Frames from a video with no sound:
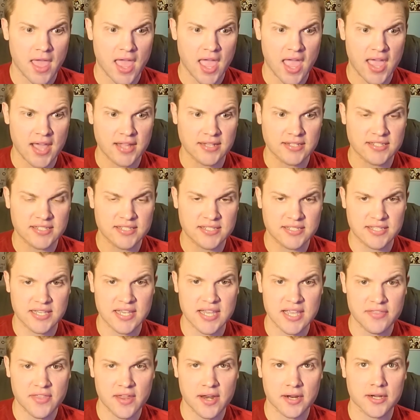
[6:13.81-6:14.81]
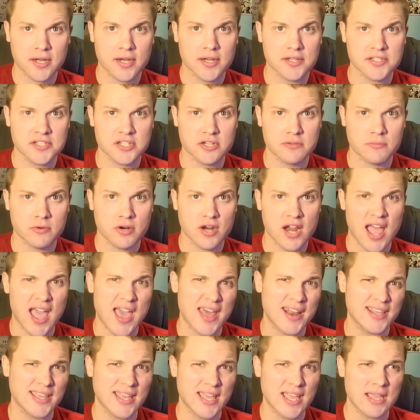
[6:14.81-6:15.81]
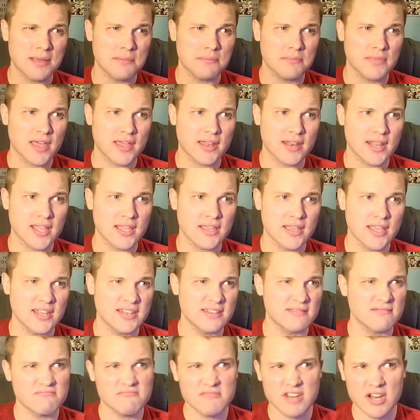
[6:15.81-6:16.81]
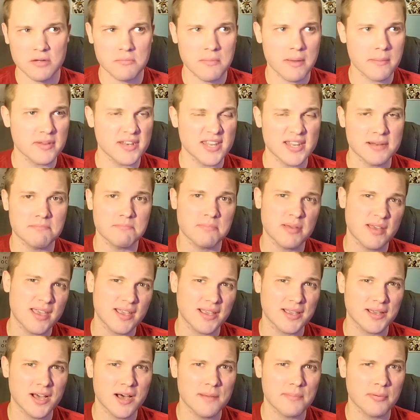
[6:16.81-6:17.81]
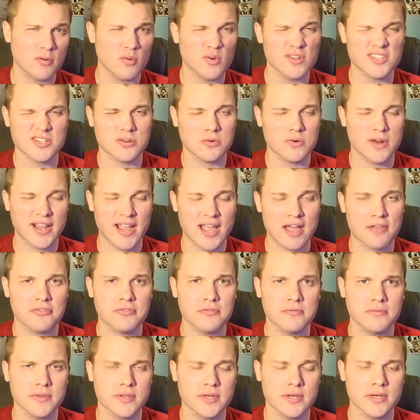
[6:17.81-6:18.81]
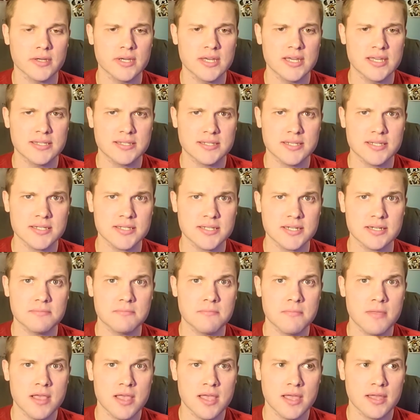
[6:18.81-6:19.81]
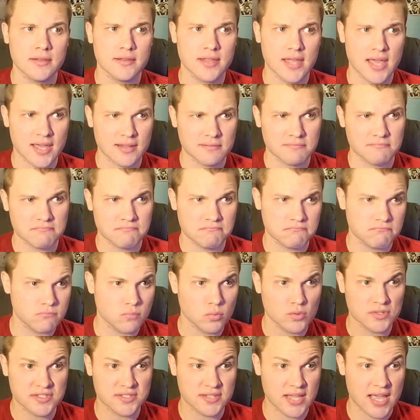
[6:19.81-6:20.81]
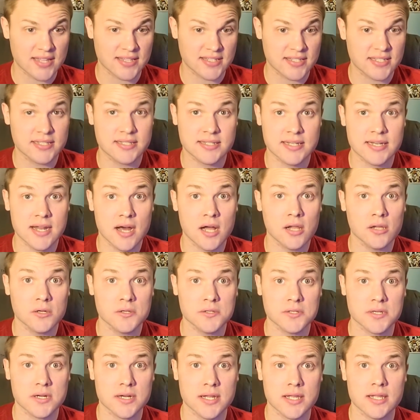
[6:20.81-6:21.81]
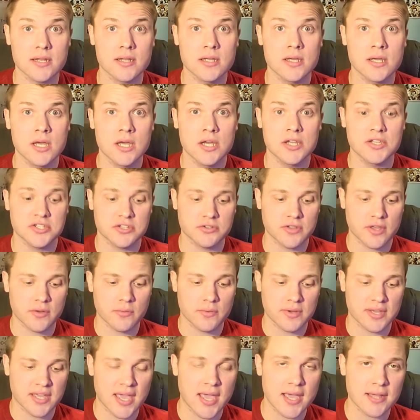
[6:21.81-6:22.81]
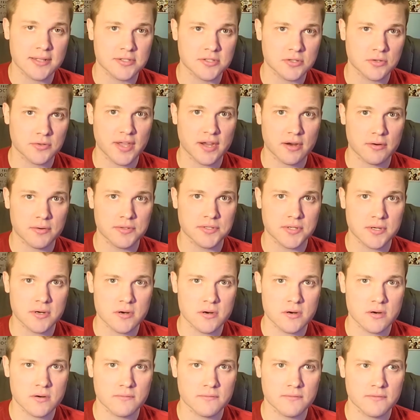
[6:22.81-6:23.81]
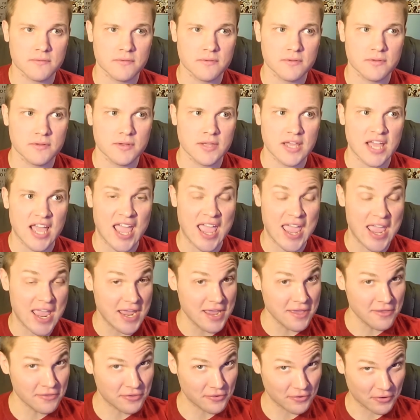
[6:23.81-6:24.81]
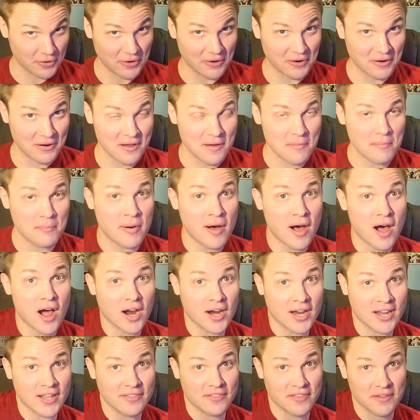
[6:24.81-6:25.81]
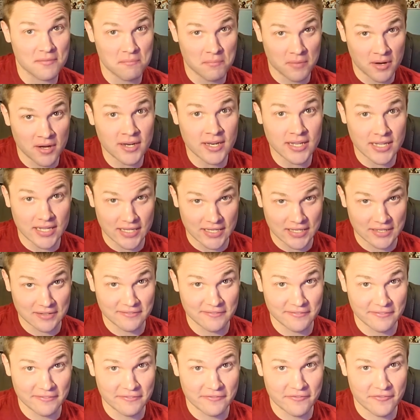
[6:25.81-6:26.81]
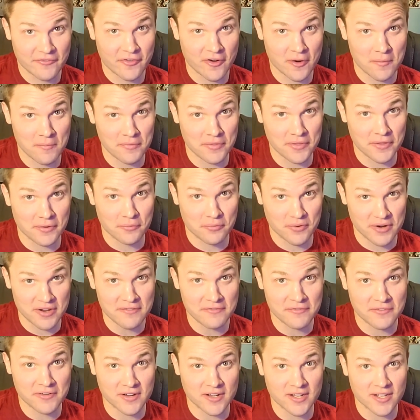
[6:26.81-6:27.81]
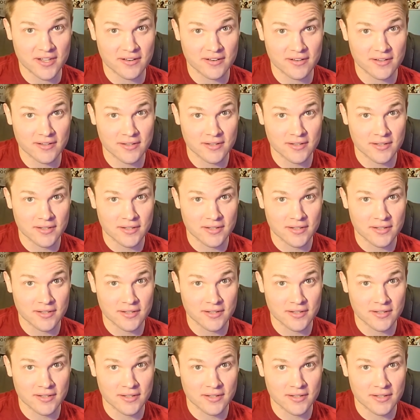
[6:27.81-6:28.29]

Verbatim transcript: and see that a customer had a game that he you know maybe didn't pick up or wasn't ringing out through the system that had was had sixty dollars on it. So they would cancel that reserve, either pocket the money from the refund,